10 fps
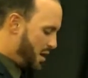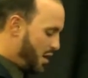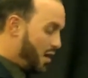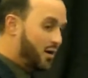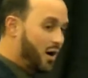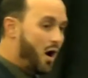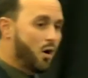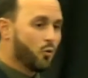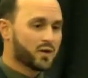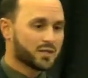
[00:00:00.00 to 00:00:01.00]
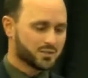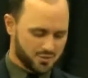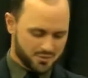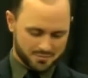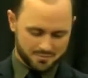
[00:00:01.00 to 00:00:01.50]
or
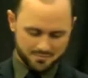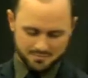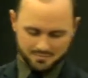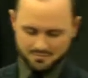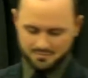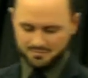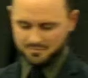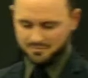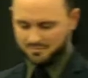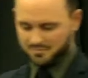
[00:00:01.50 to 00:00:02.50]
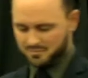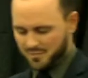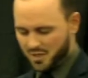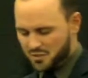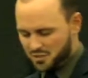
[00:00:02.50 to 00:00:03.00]
always.
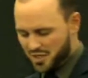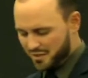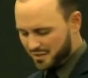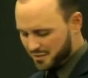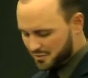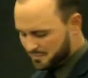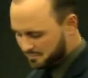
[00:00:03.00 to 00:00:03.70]
Are you seeing this?